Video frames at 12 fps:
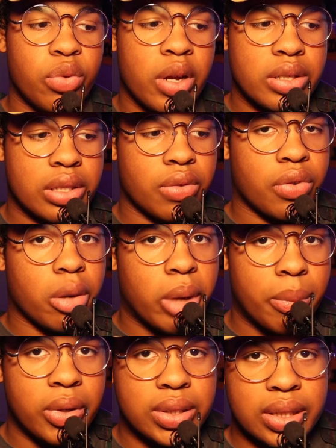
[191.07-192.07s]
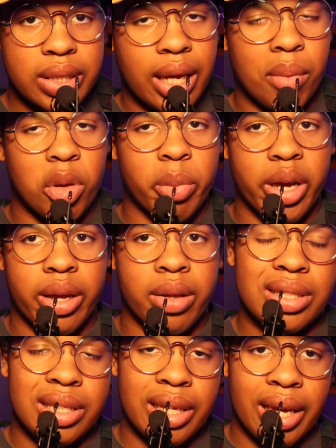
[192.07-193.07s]
fans in the front of my PC came with my
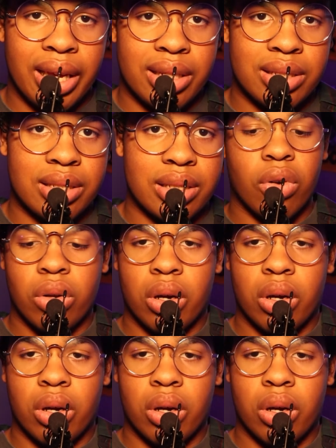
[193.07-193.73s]
PC case, full